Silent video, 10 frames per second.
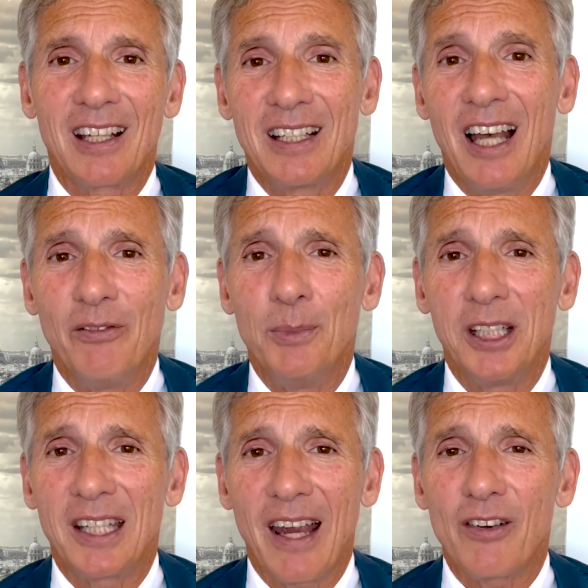
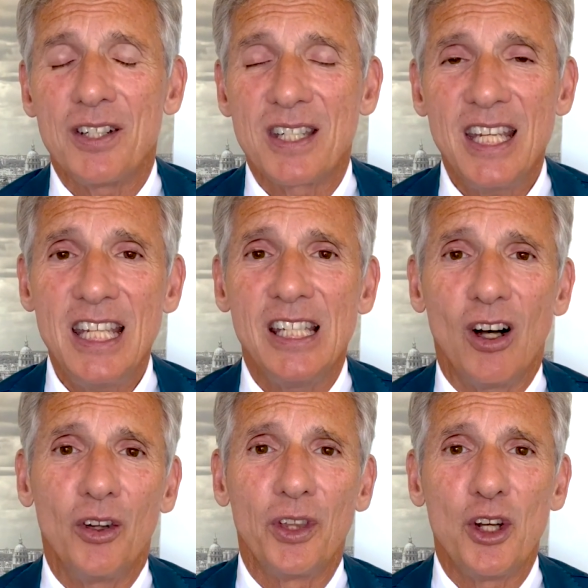government guarantee
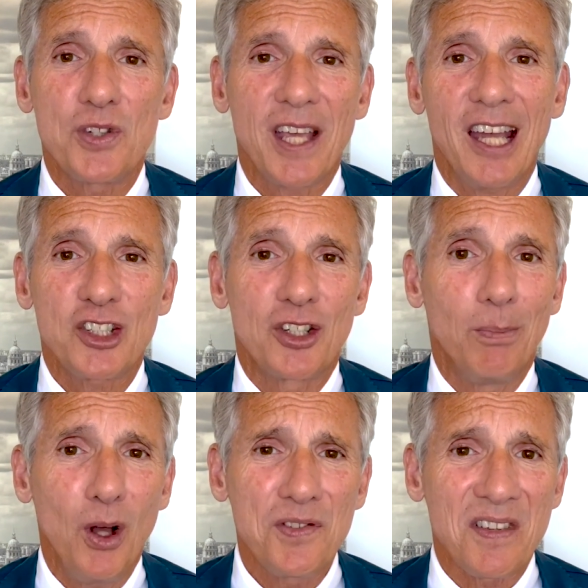on those cash
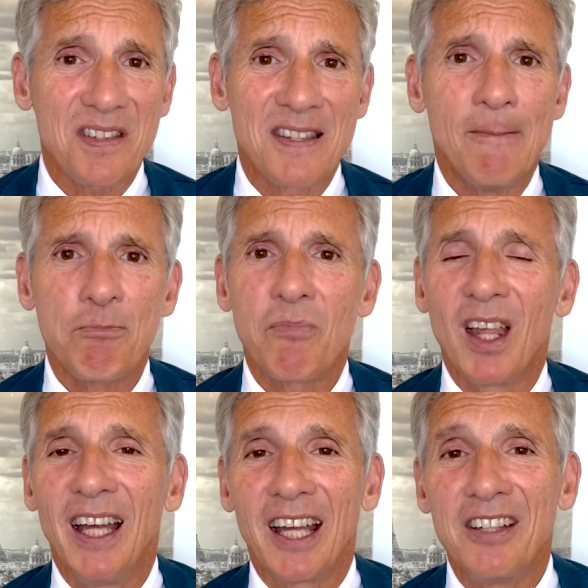deposits.
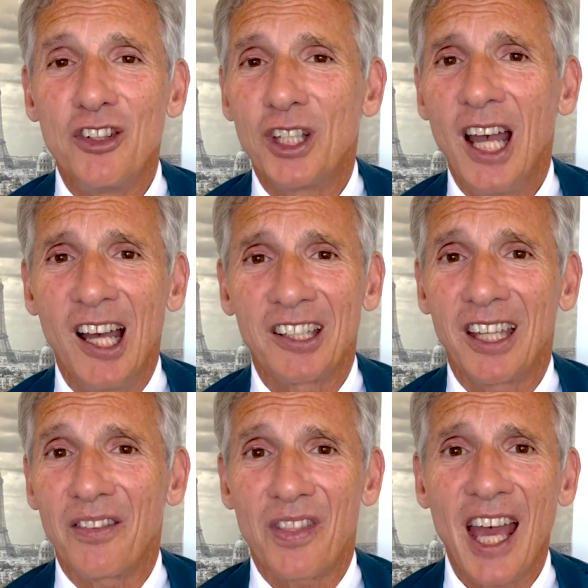And you can't
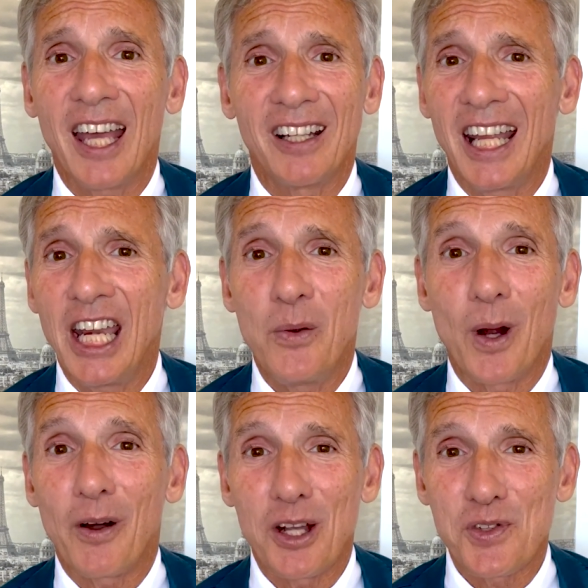get that
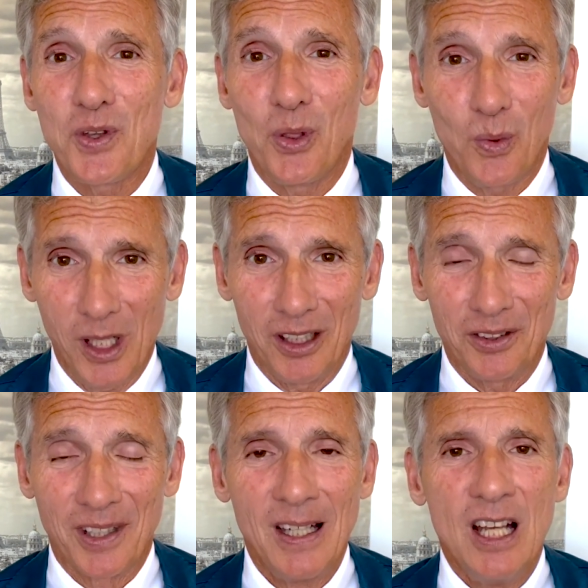anywhere else in the
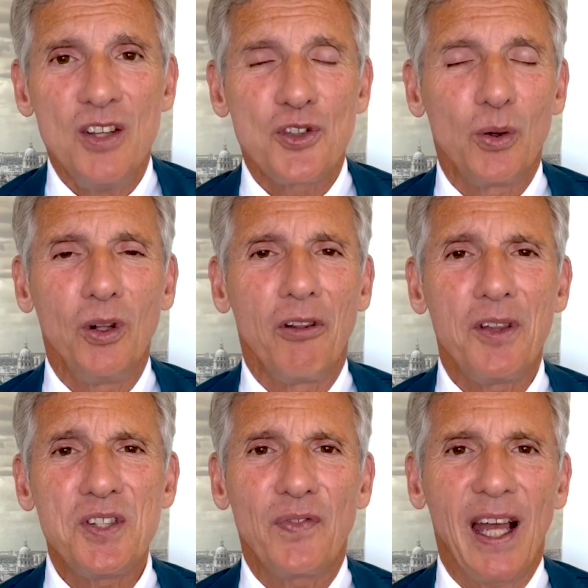world. So all of
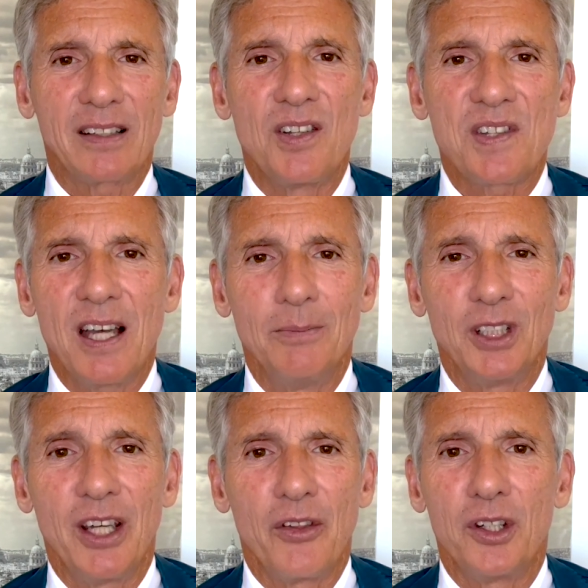these factors come
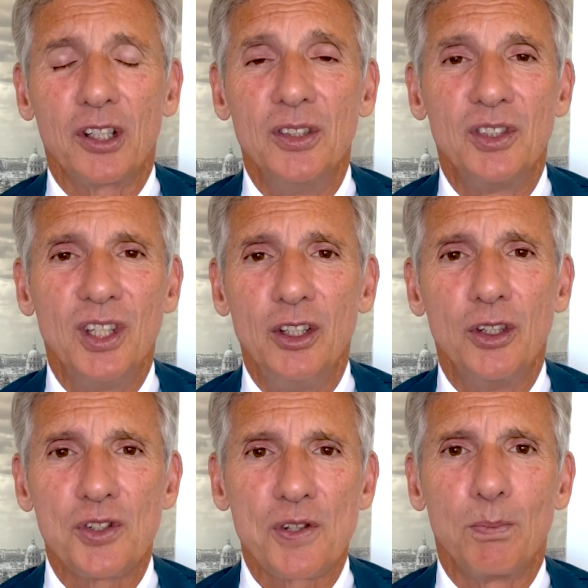together to continue
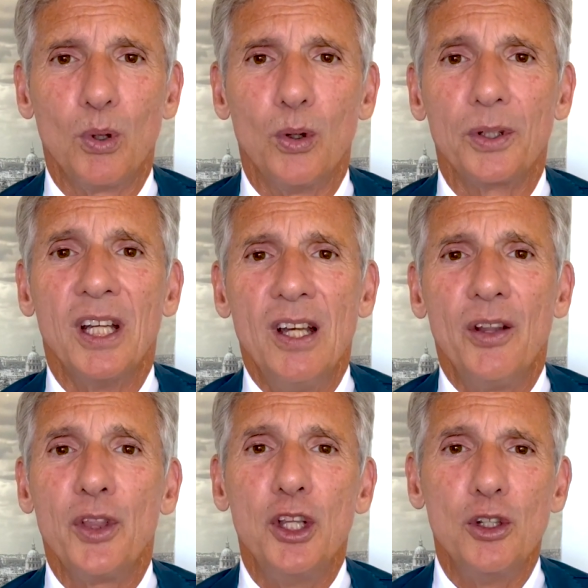to support
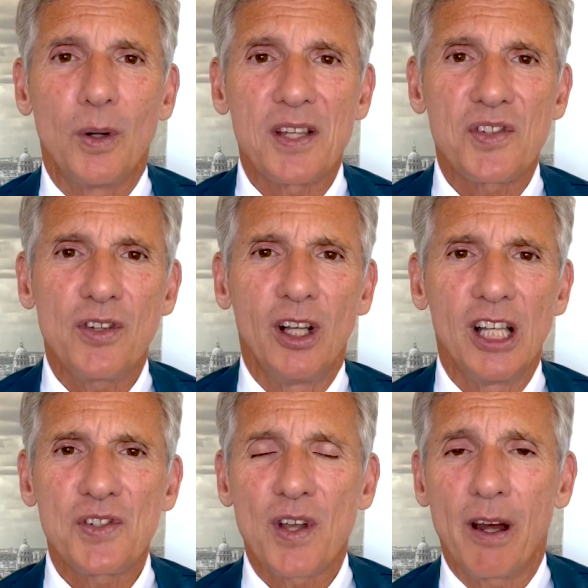the US
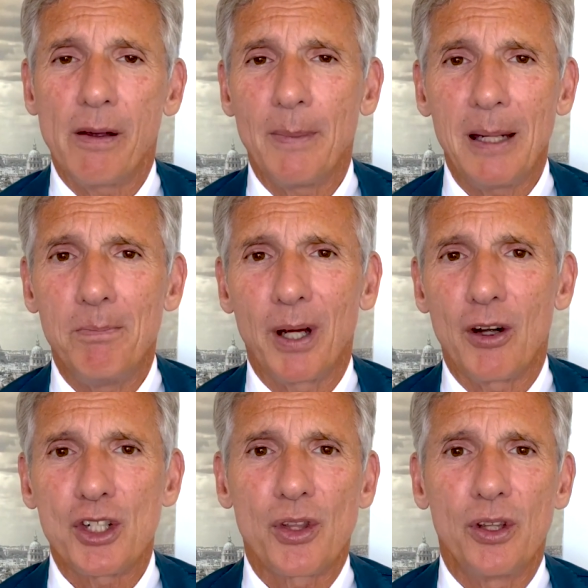dollar. So I remain
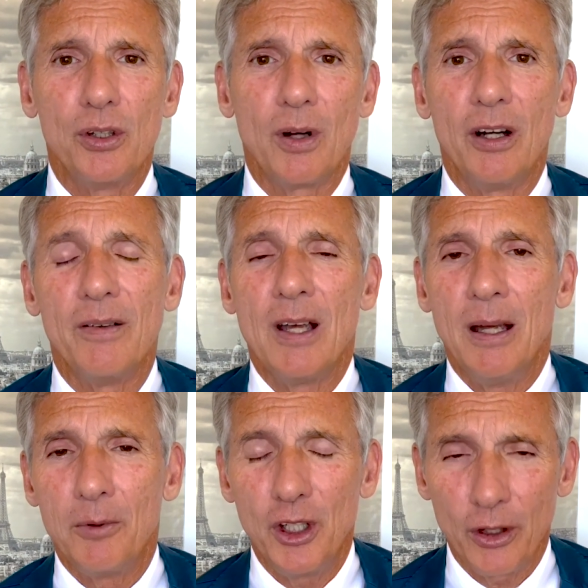bearish the
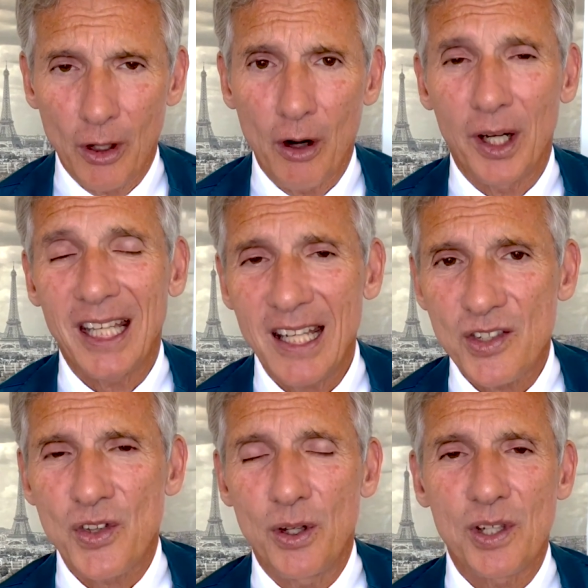euro
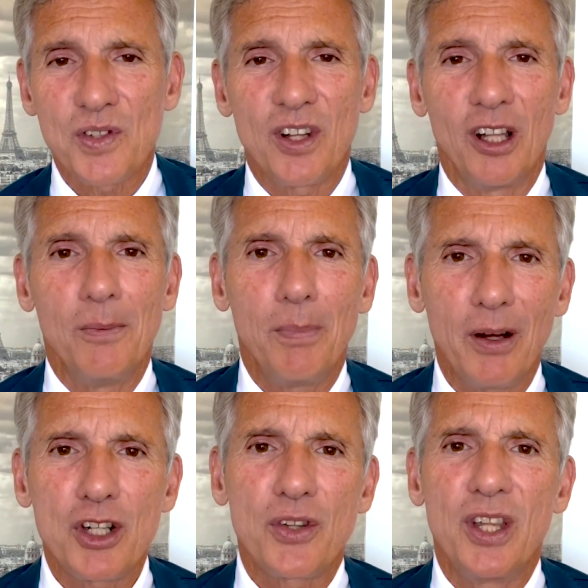against the US dollar, and
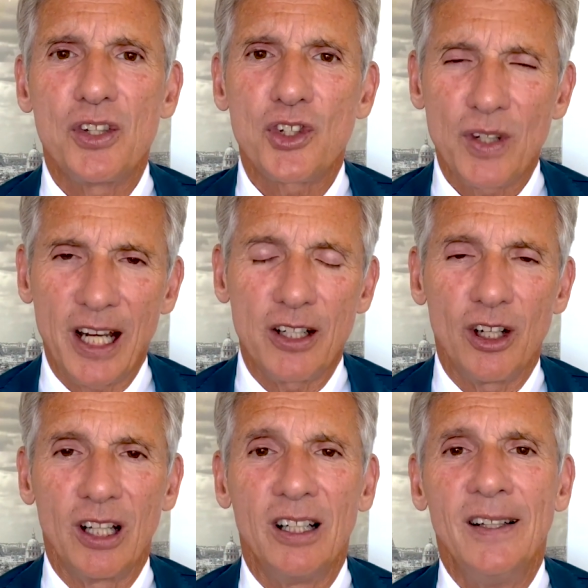bearish the Australian
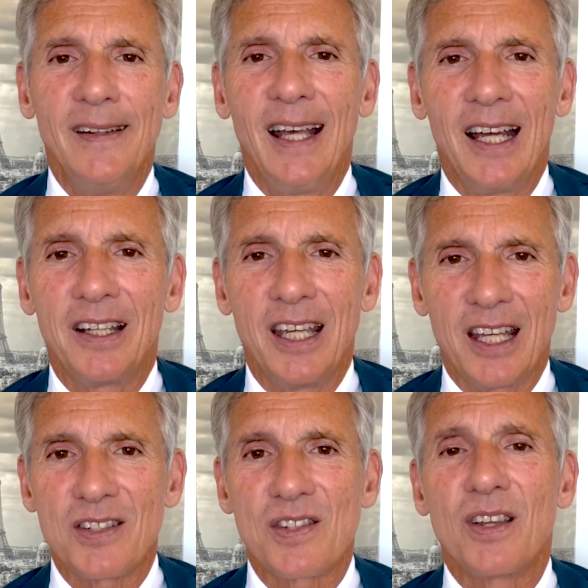dollar
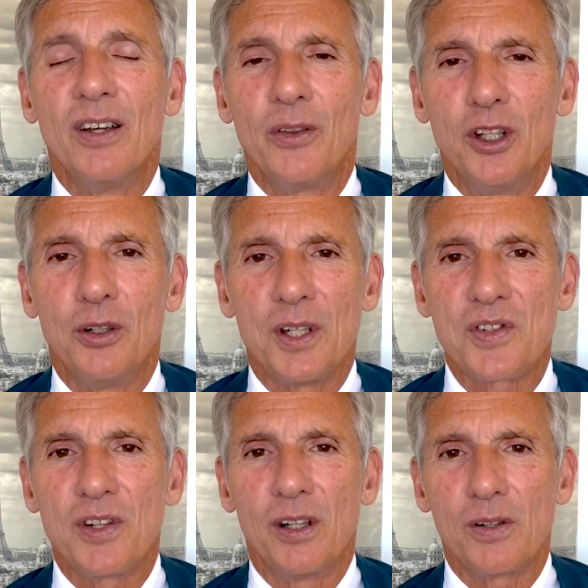against the US
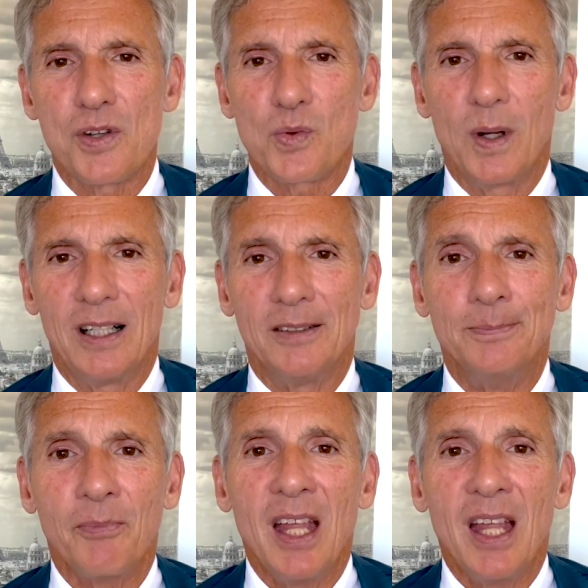dollar as well.